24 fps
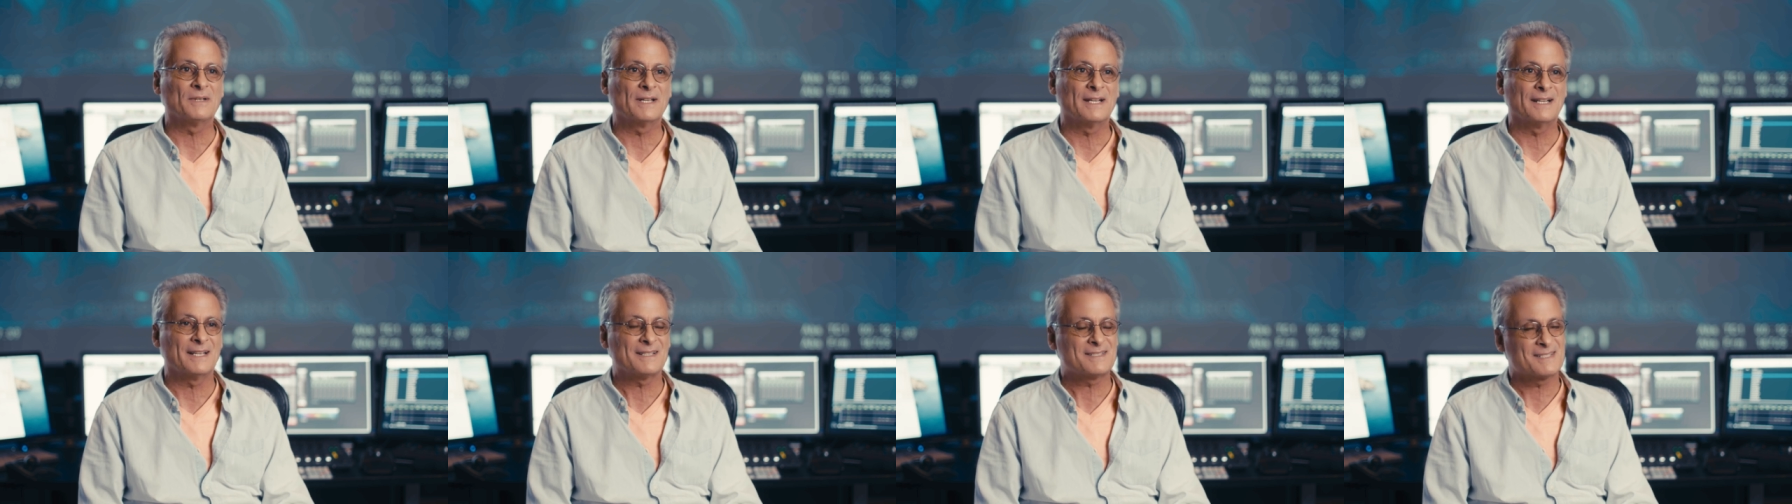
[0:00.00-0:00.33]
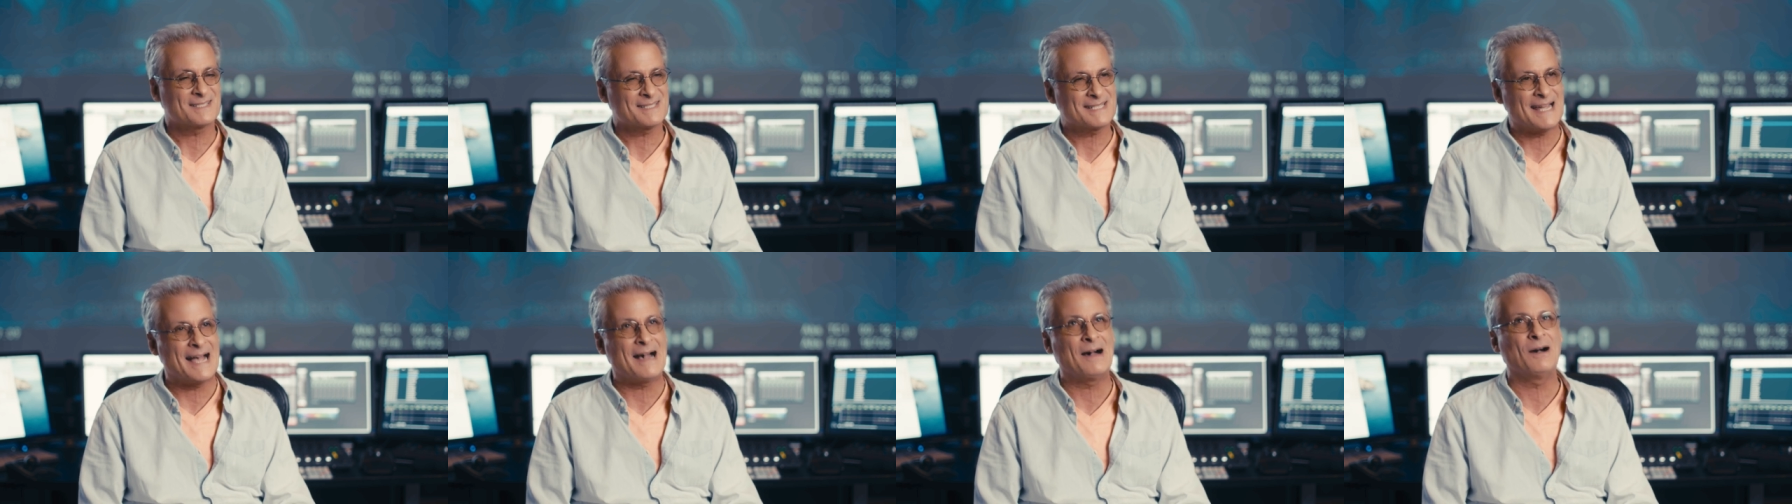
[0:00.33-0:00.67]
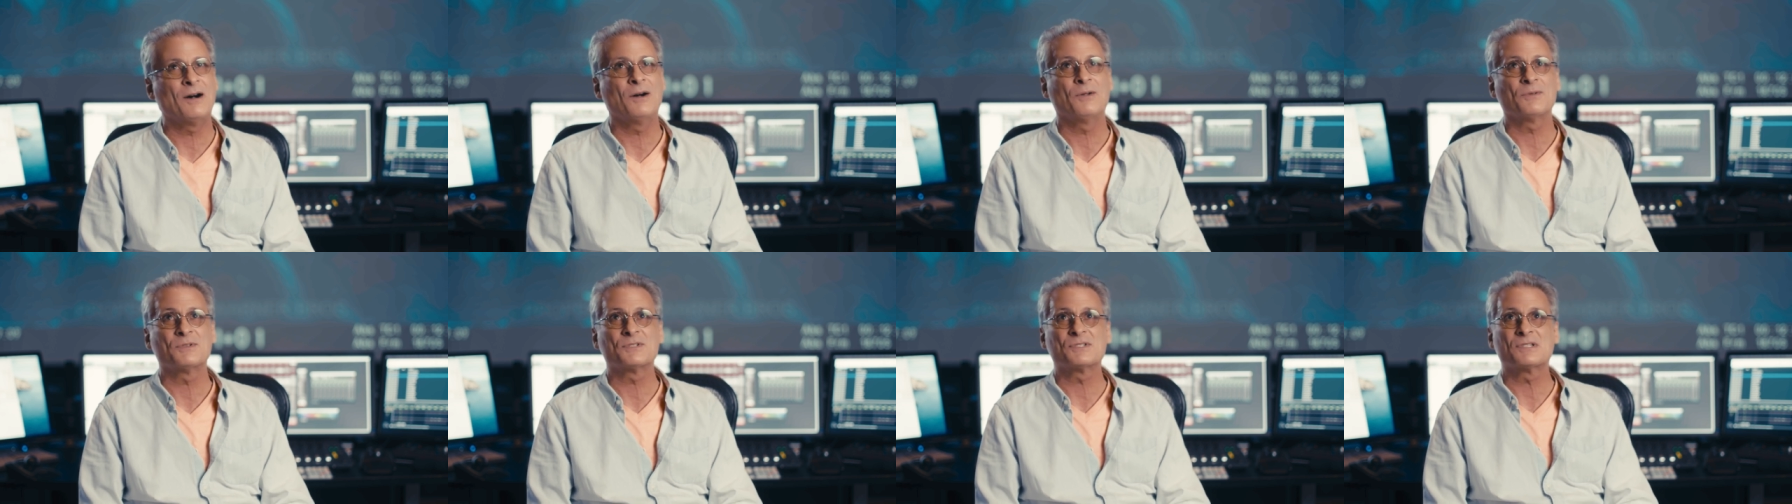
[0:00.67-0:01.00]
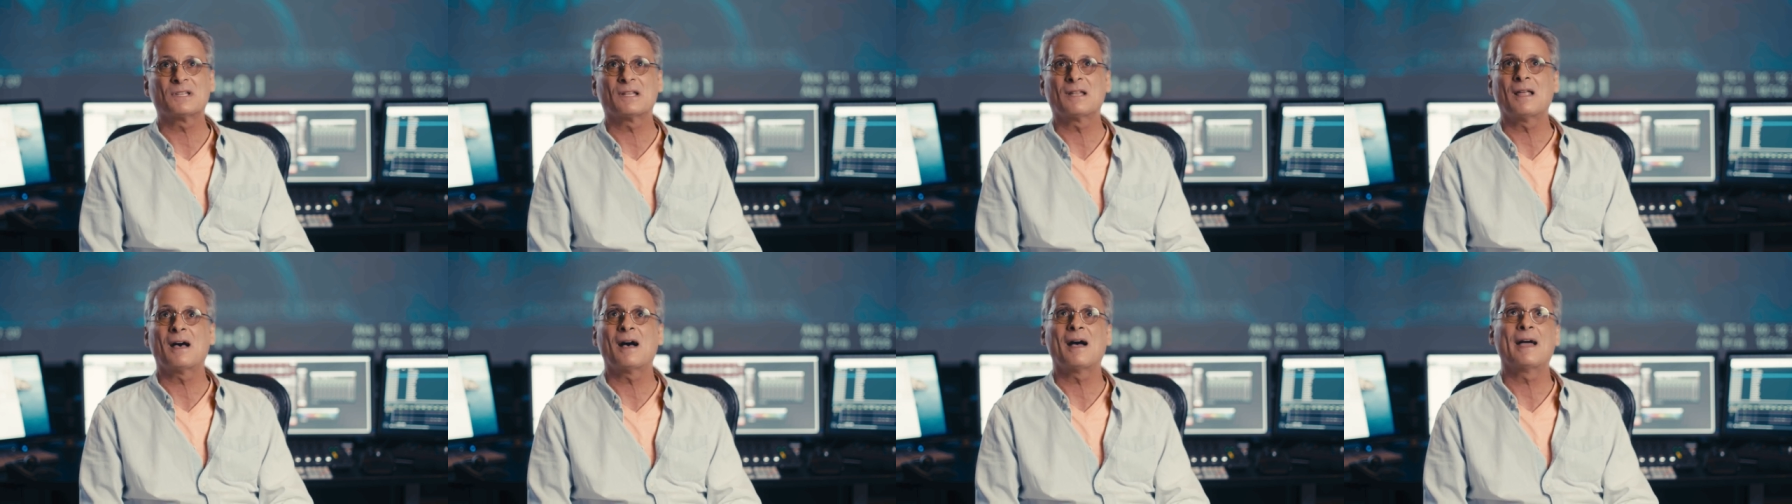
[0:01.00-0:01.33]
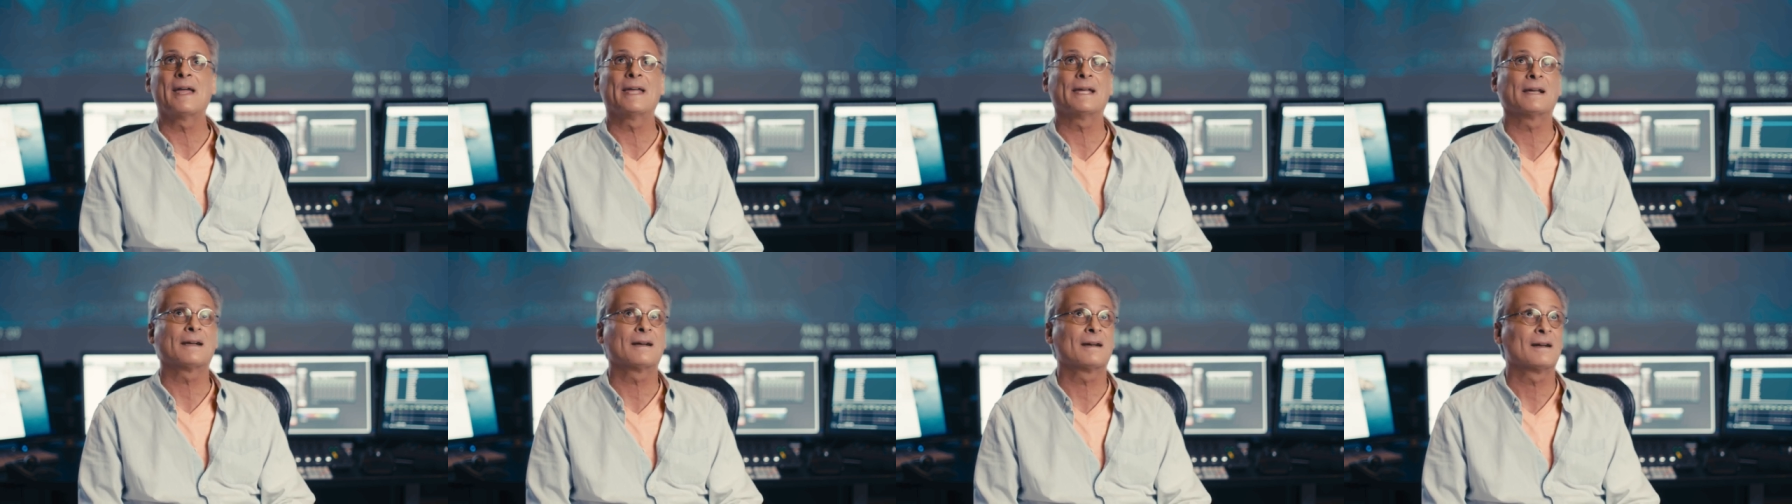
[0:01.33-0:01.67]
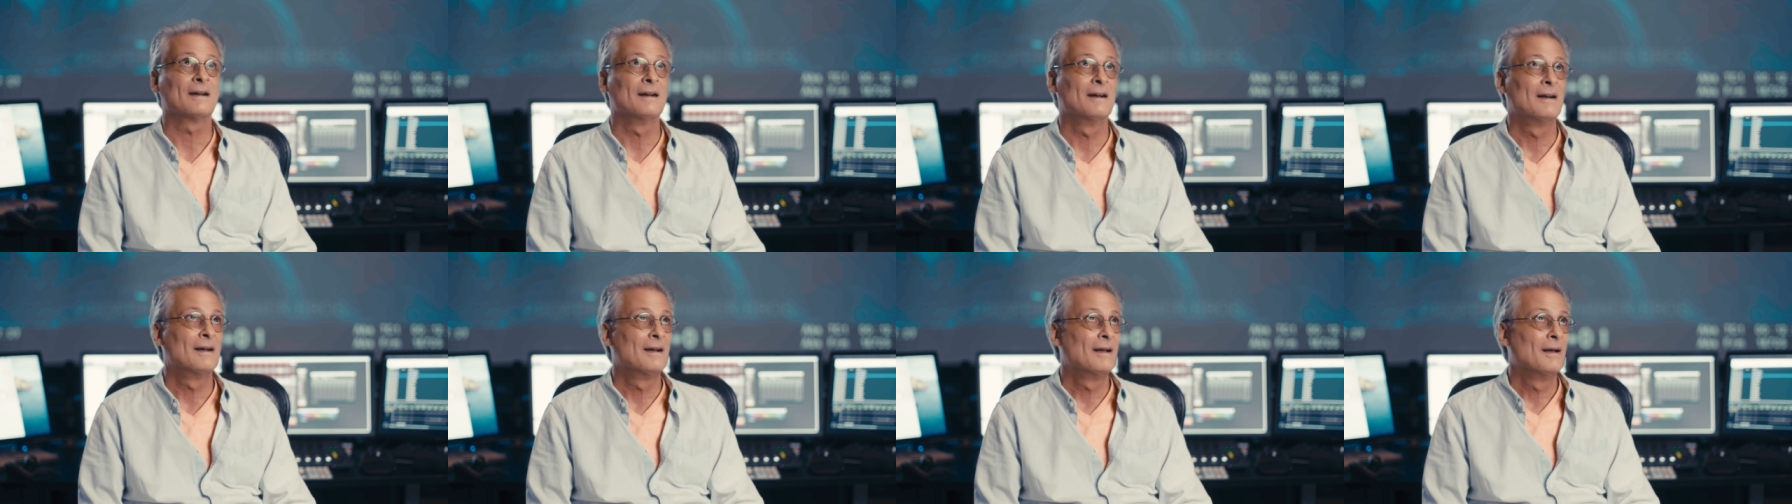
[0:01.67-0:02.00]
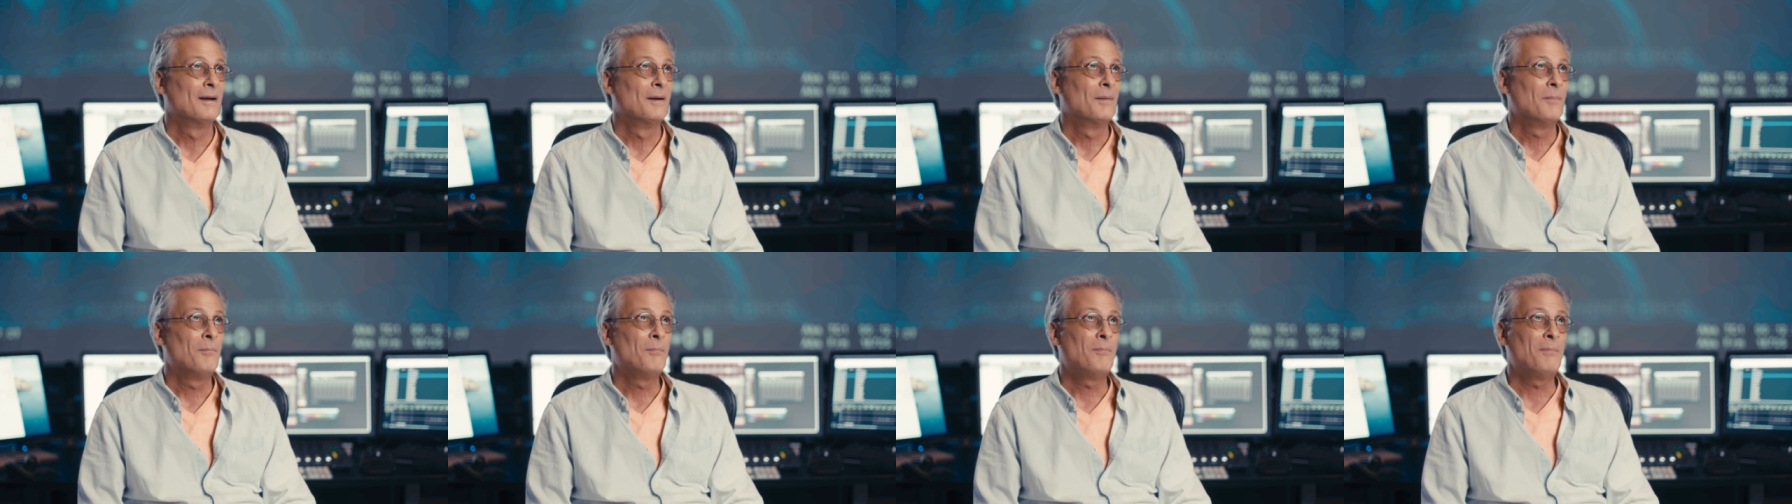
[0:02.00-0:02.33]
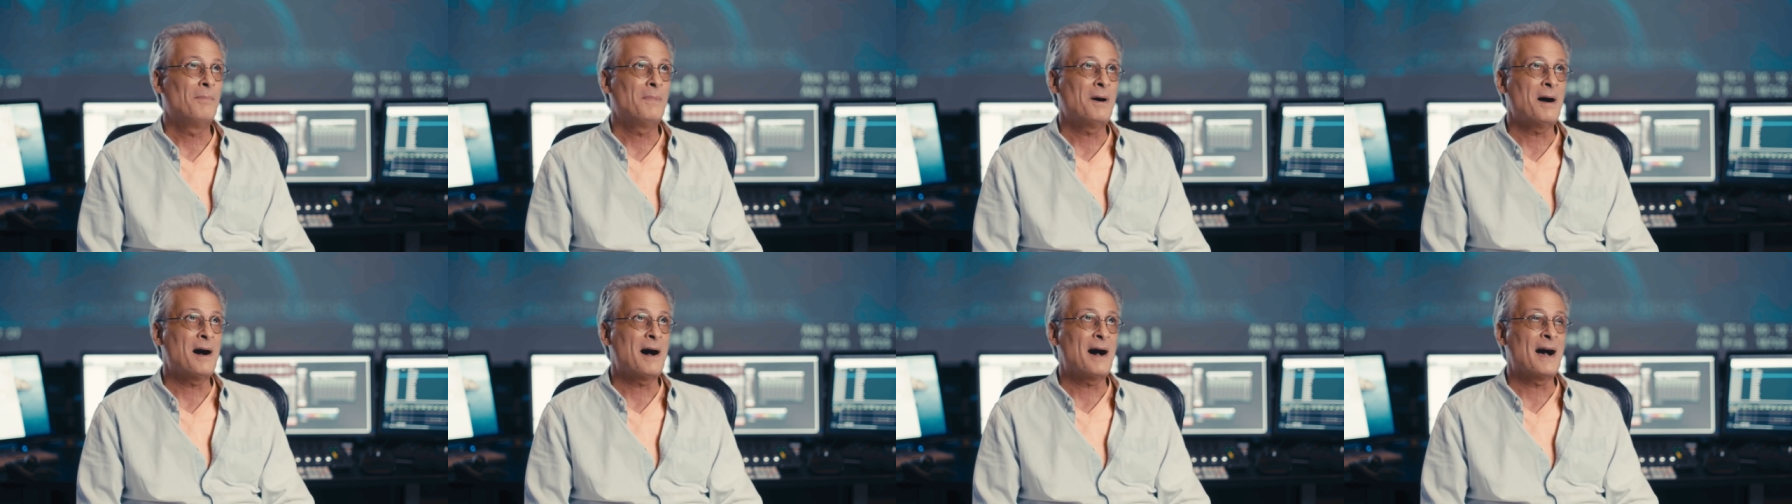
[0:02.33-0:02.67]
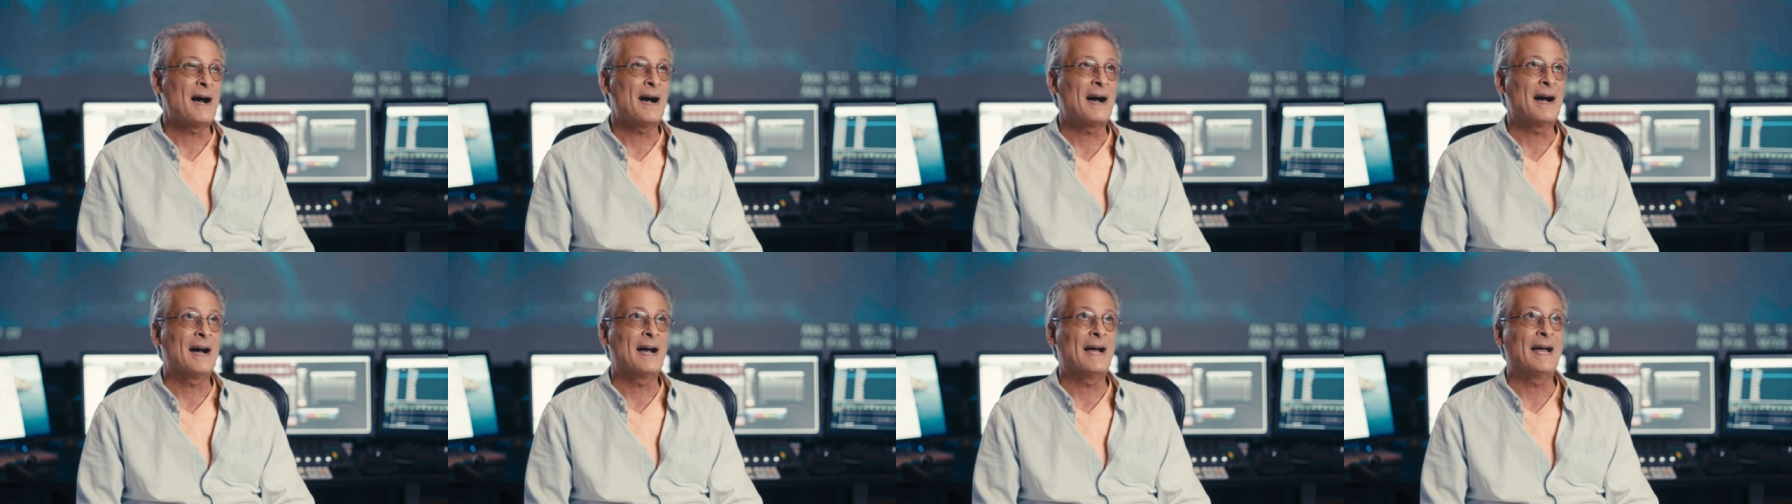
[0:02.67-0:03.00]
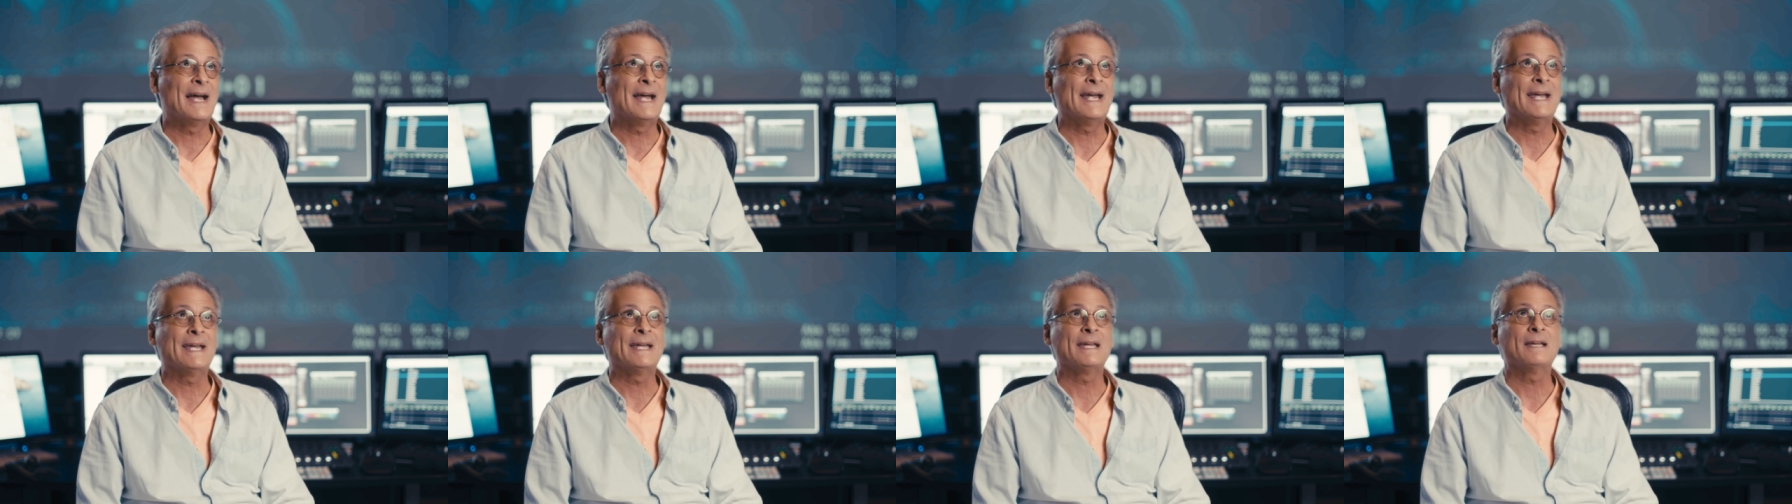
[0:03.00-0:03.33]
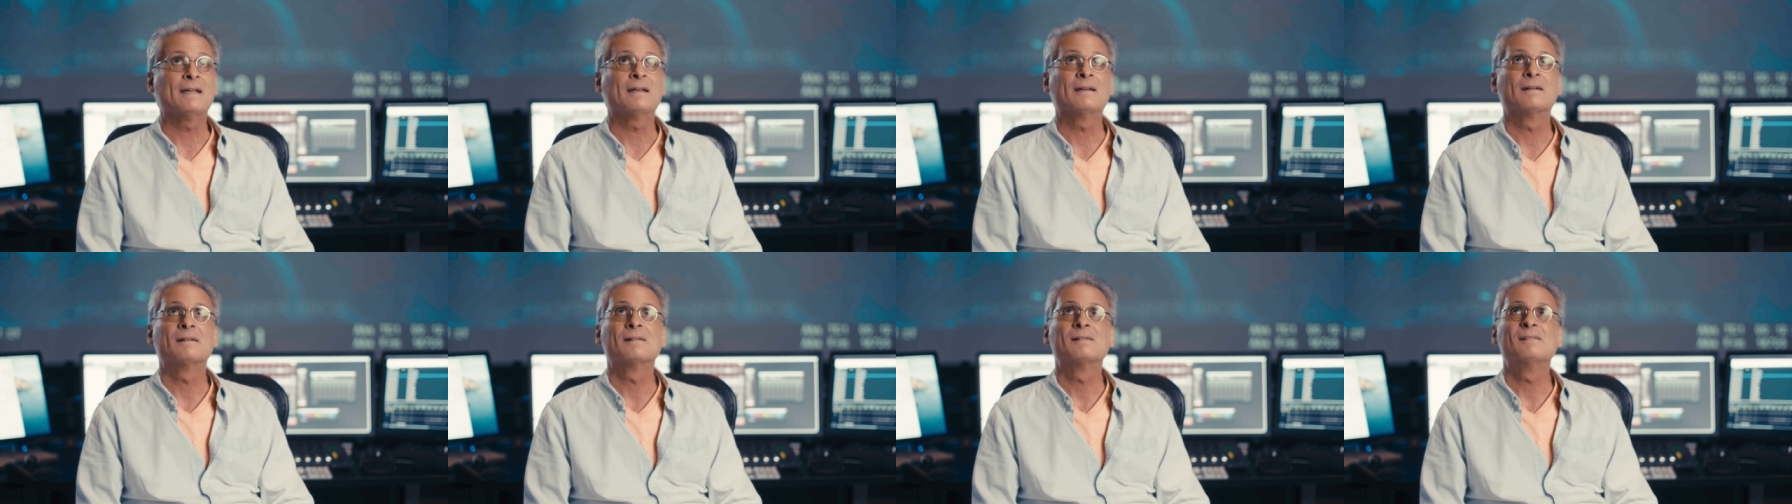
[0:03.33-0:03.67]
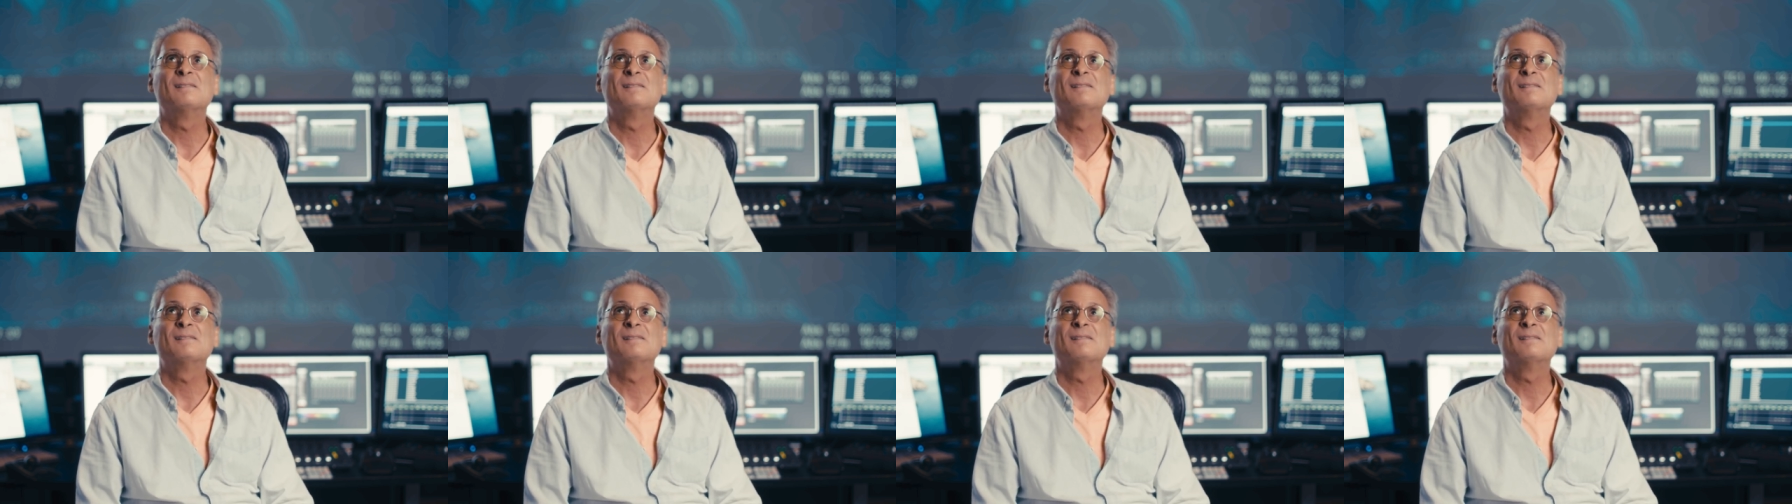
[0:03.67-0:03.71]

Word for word: and it sounds like my